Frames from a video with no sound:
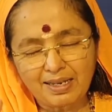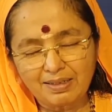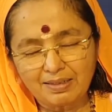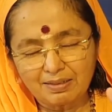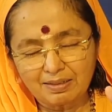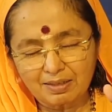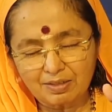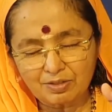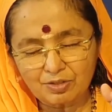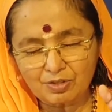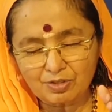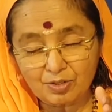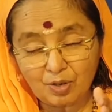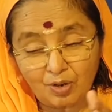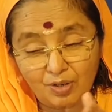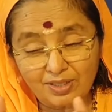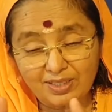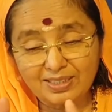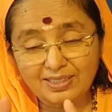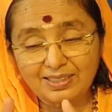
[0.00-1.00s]

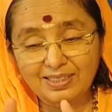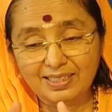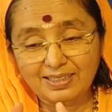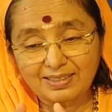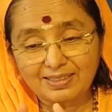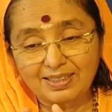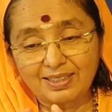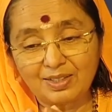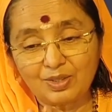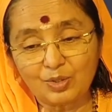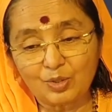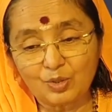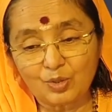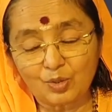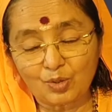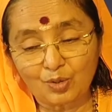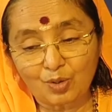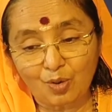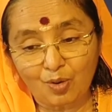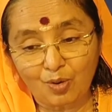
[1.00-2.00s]
consolidating
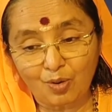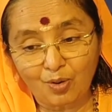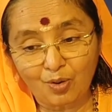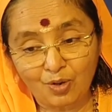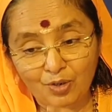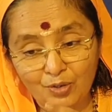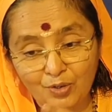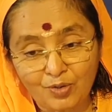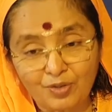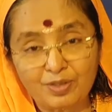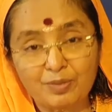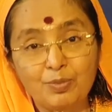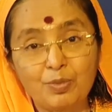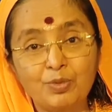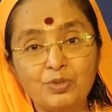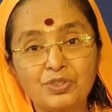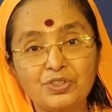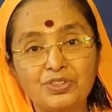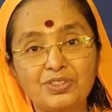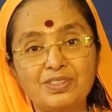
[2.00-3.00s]
all your
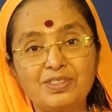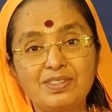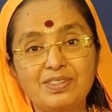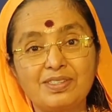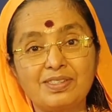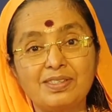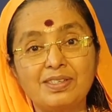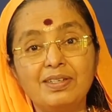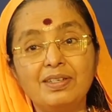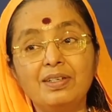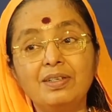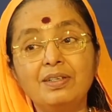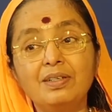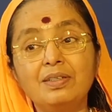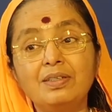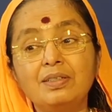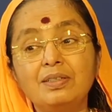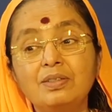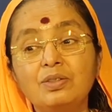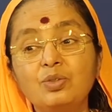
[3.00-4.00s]
emotions
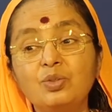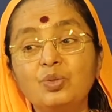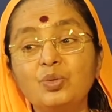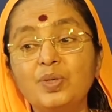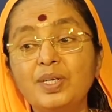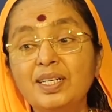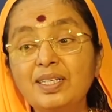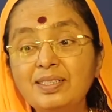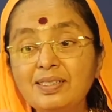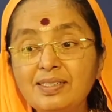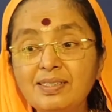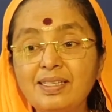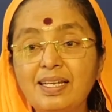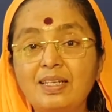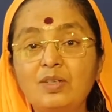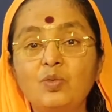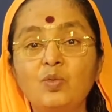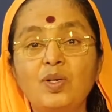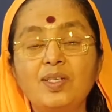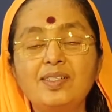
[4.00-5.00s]
towards
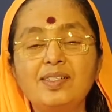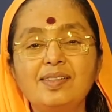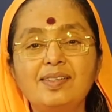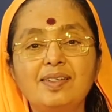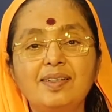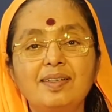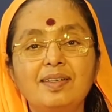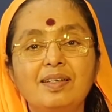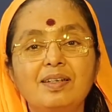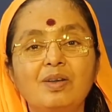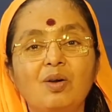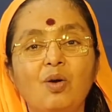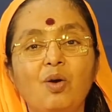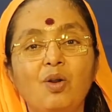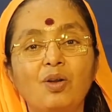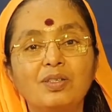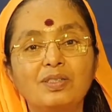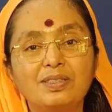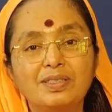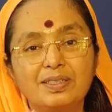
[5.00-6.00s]
that one single
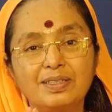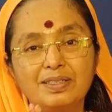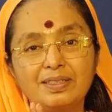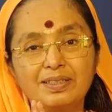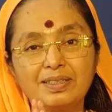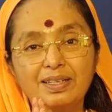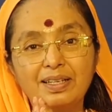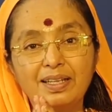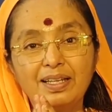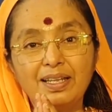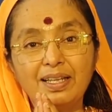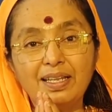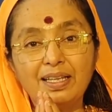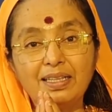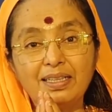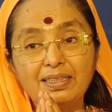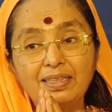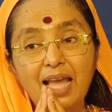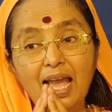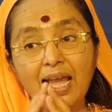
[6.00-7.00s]
altar,
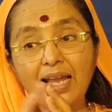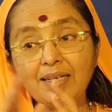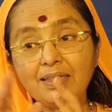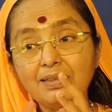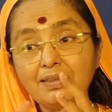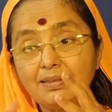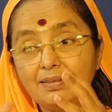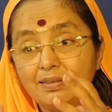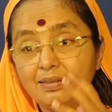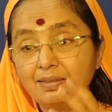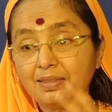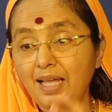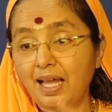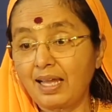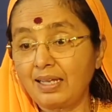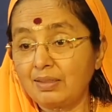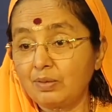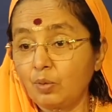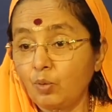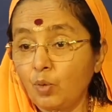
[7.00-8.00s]

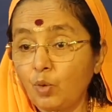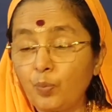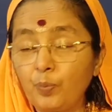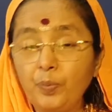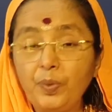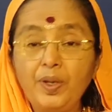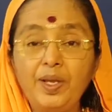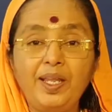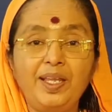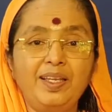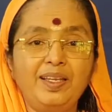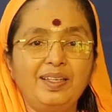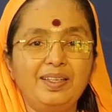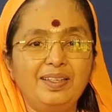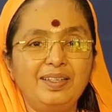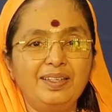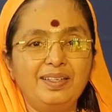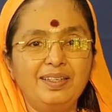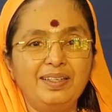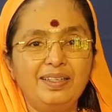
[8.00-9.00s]
that opening,
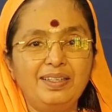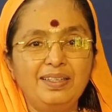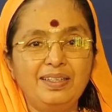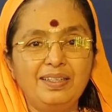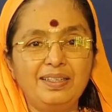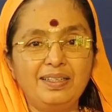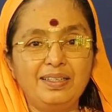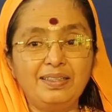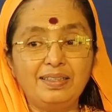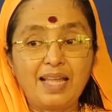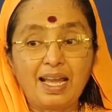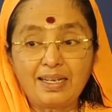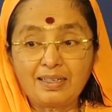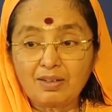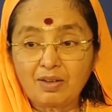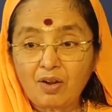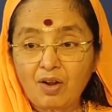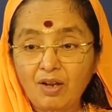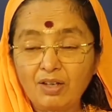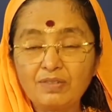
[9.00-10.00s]
that
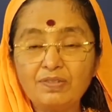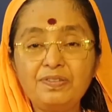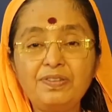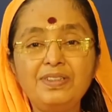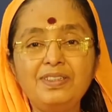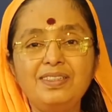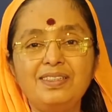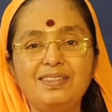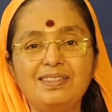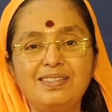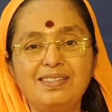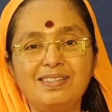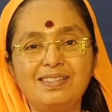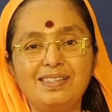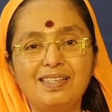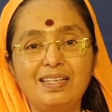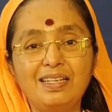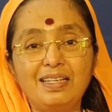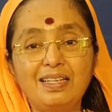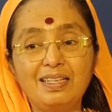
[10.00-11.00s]
confidence,
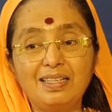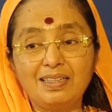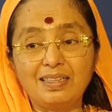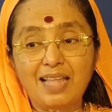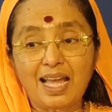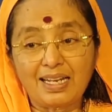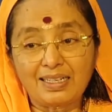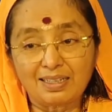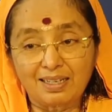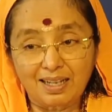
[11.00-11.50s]
that